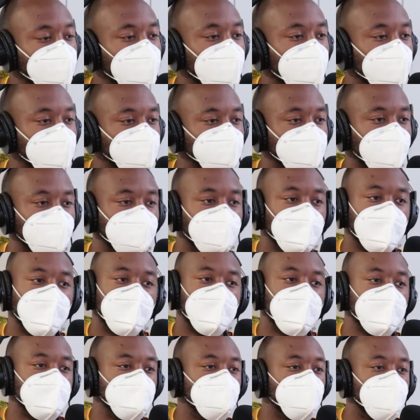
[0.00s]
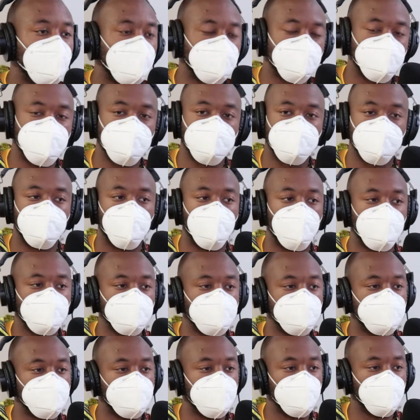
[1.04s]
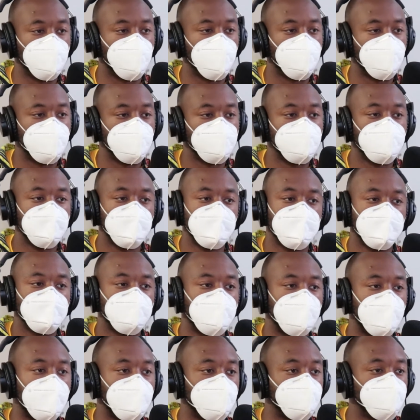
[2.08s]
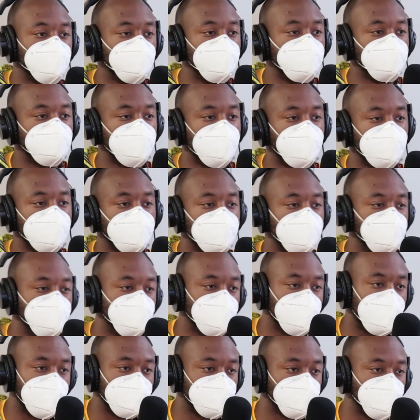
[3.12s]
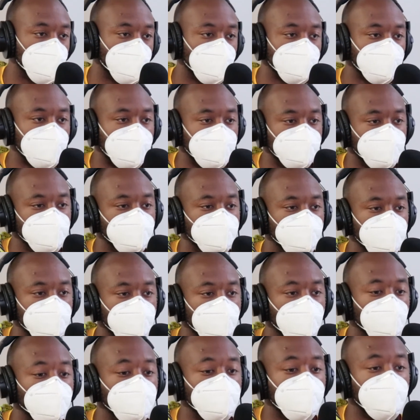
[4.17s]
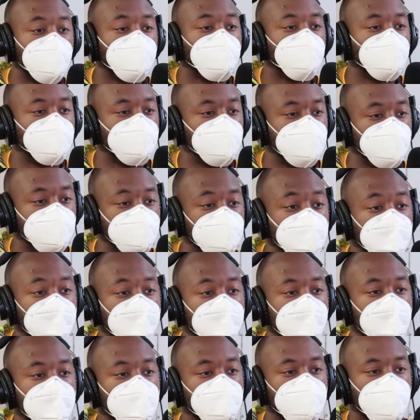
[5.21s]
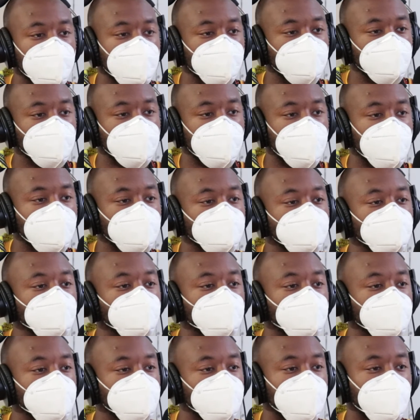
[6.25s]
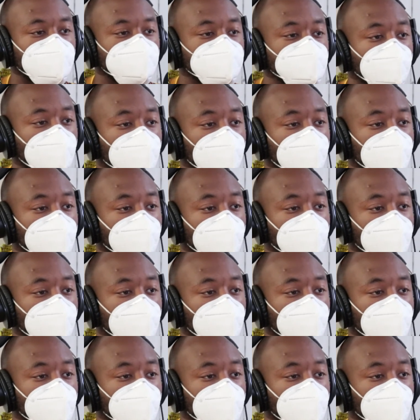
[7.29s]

guys, like, you guys have been supporting since day one. Like, I appreciate it. Can you guys go and like this video, whatever it is? But if the content you're putting out is